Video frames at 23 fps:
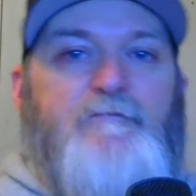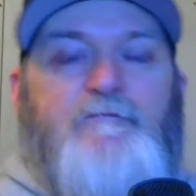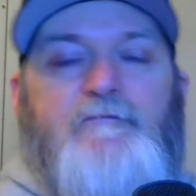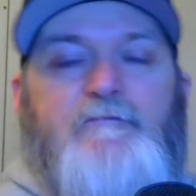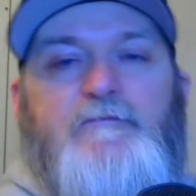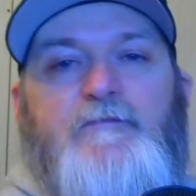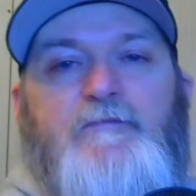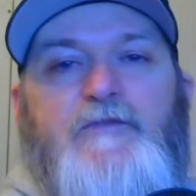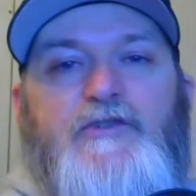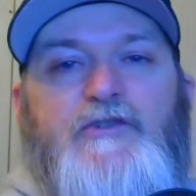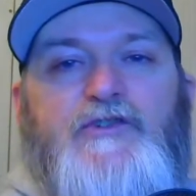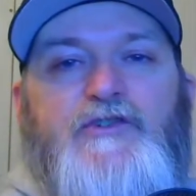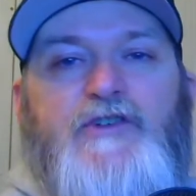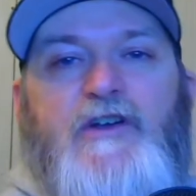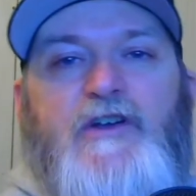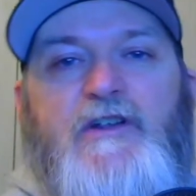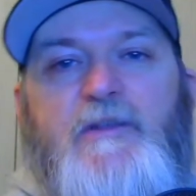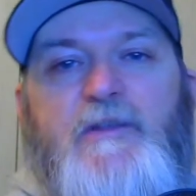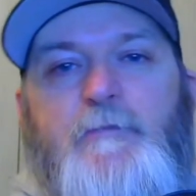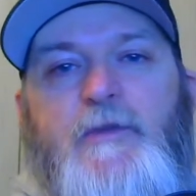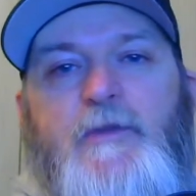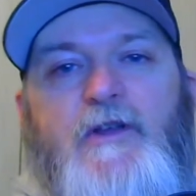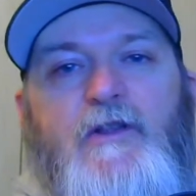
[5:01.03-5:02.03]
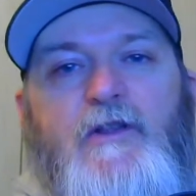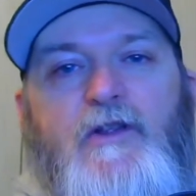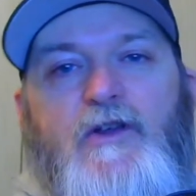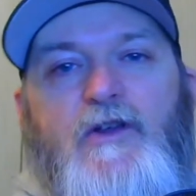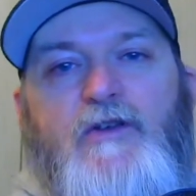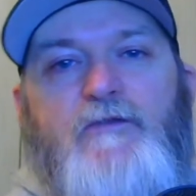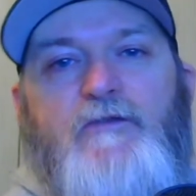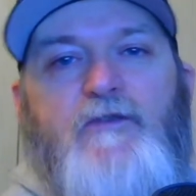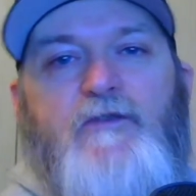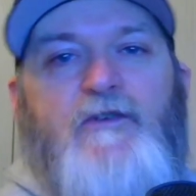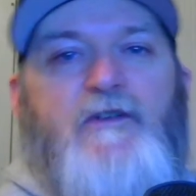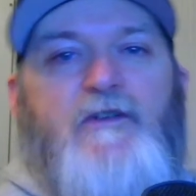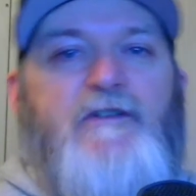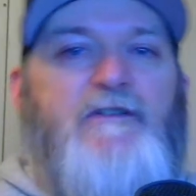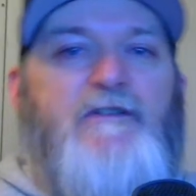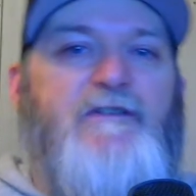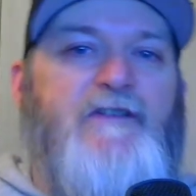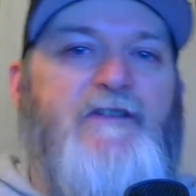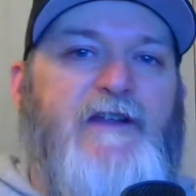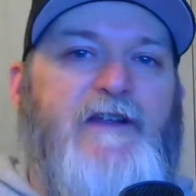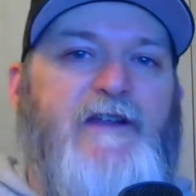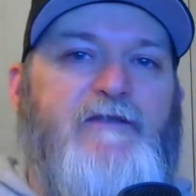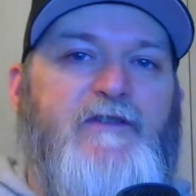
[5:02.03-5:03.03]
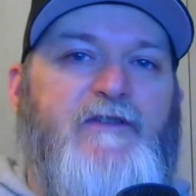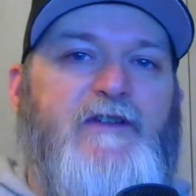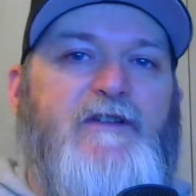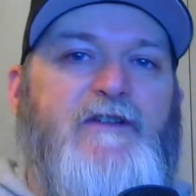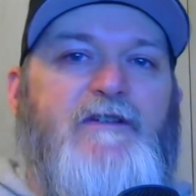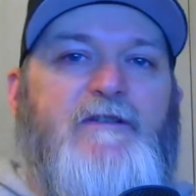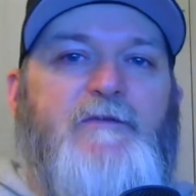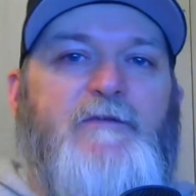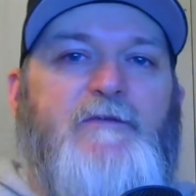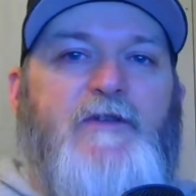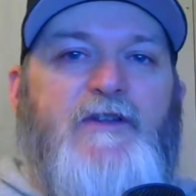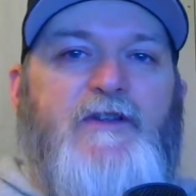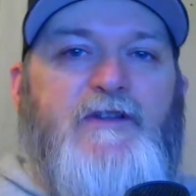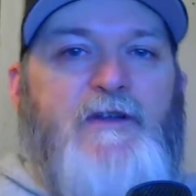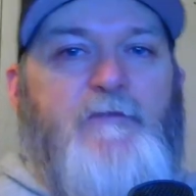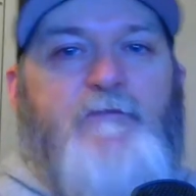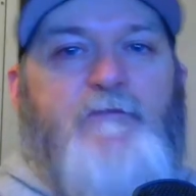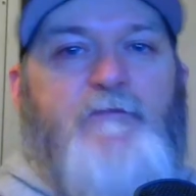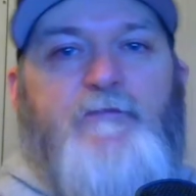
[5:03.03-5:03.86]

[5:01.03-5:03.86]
chuck a pill over and save it because I'm